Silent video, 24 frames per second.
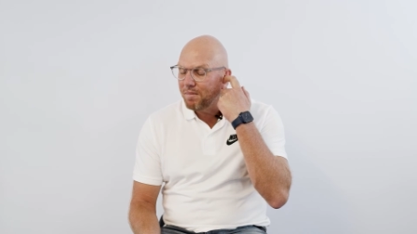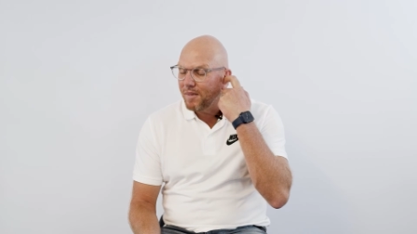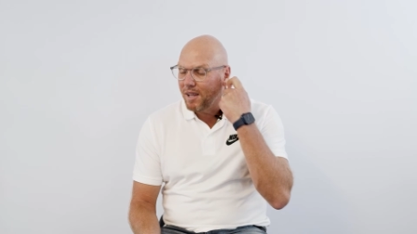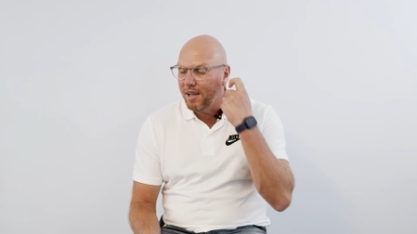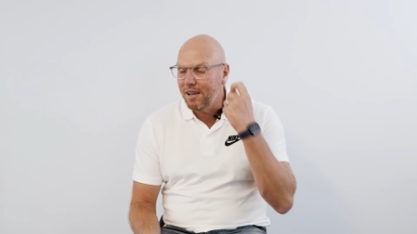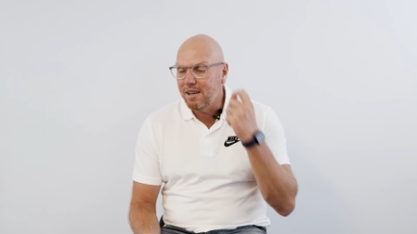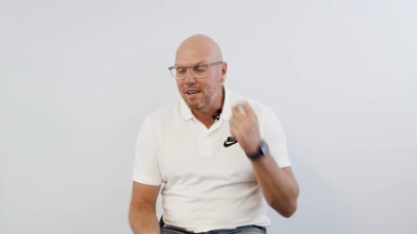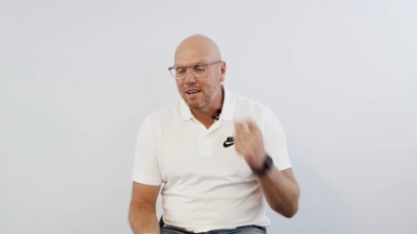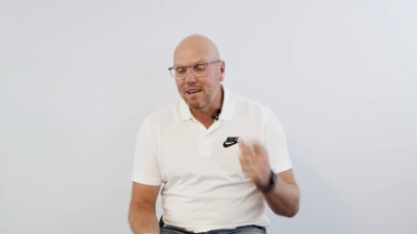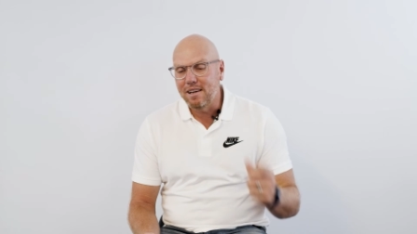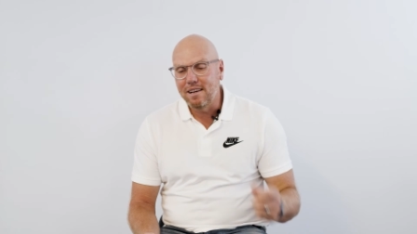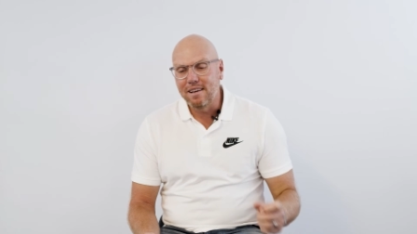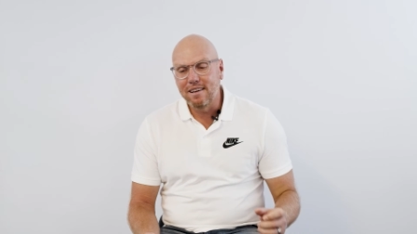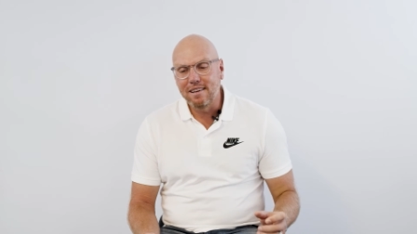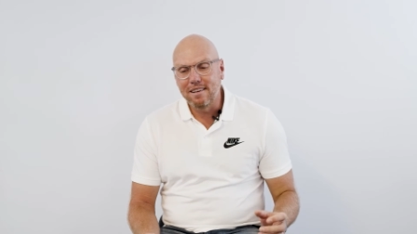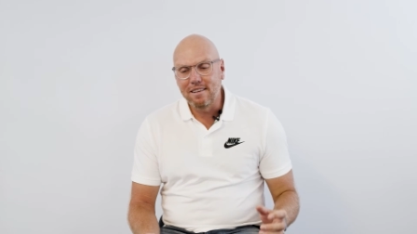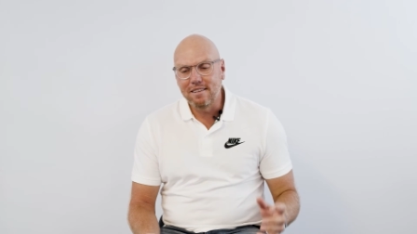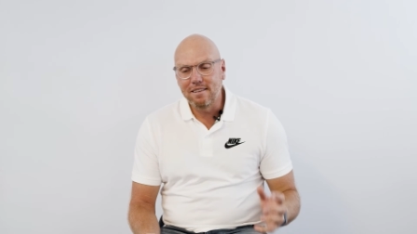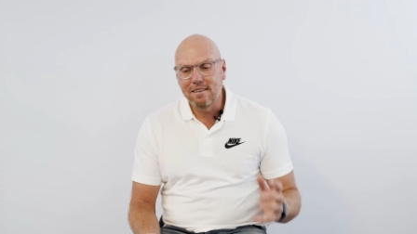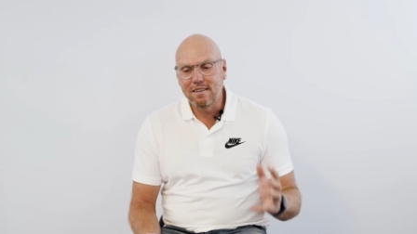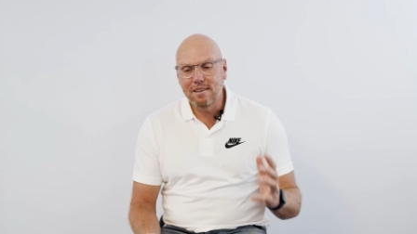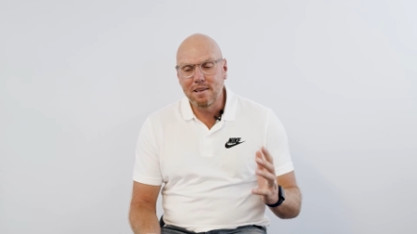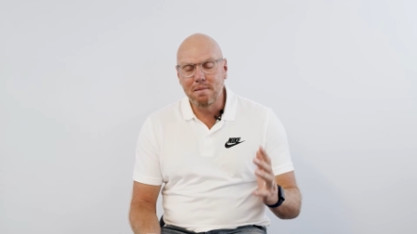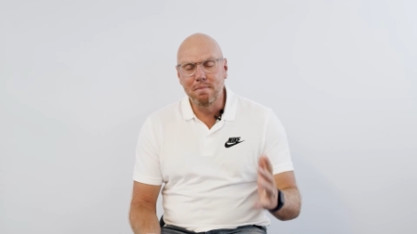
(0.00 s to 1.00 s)

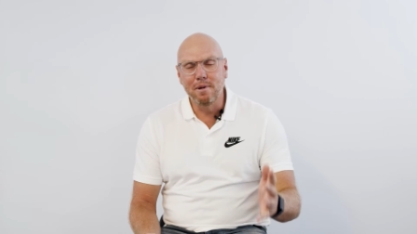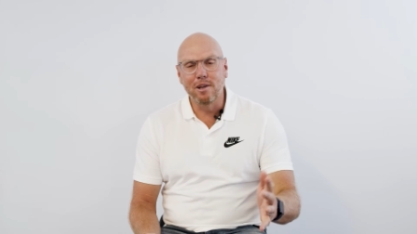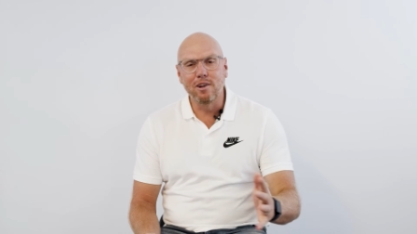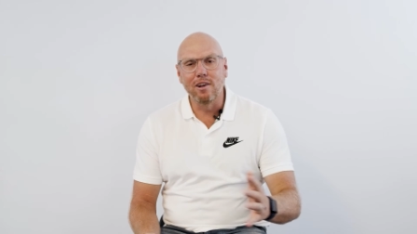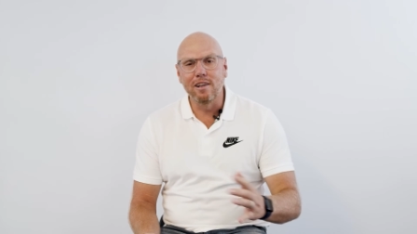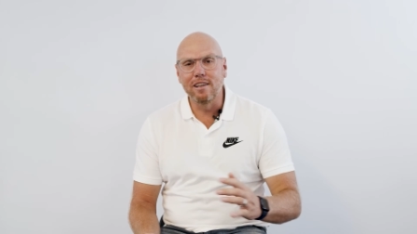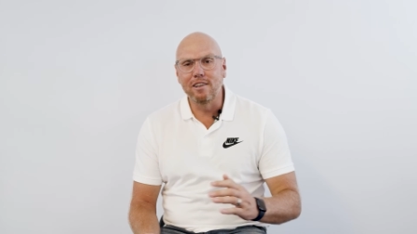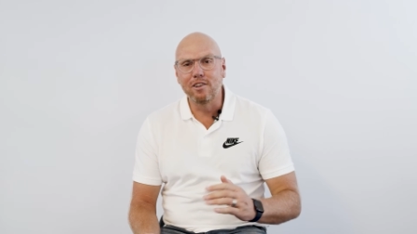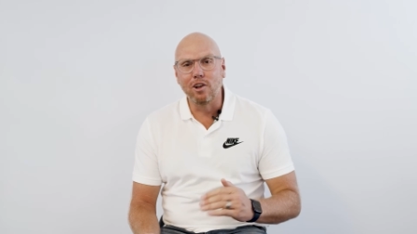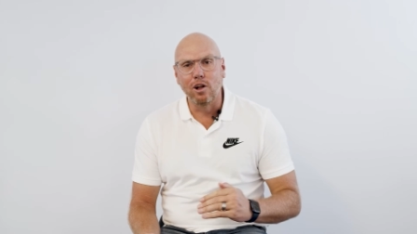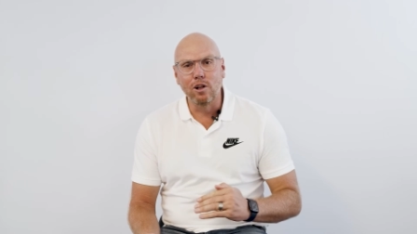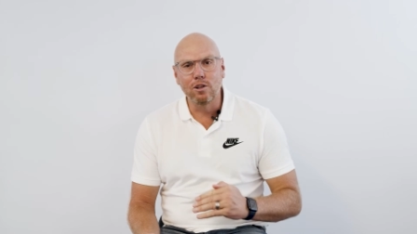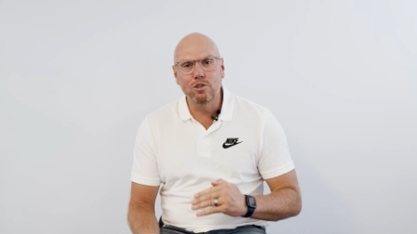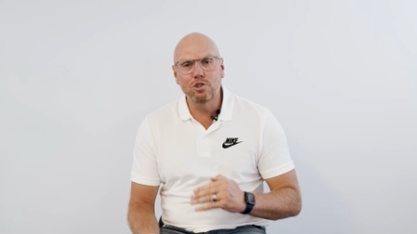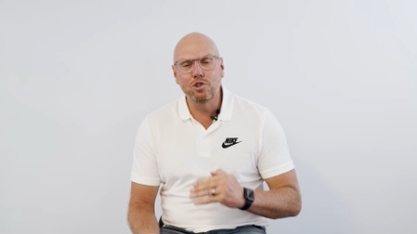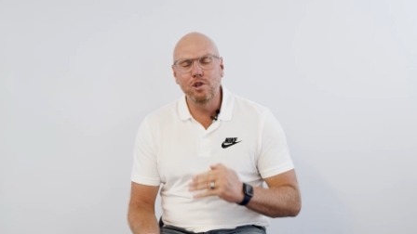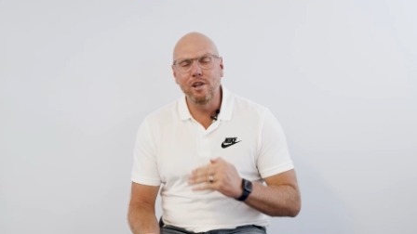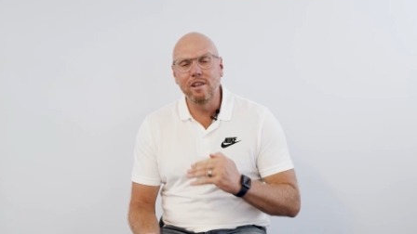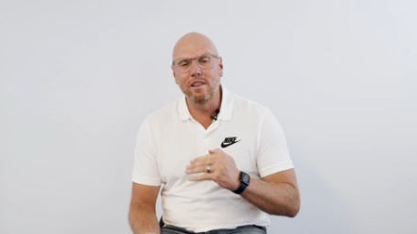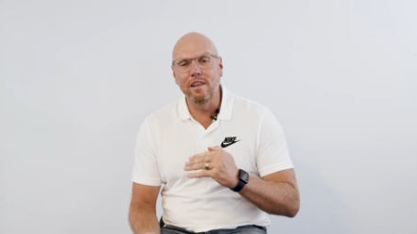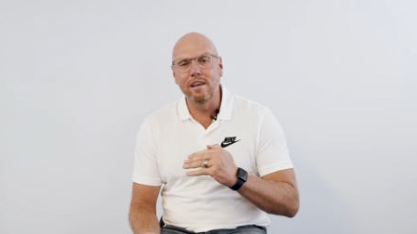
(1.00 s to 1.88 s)
uh, commit adultery.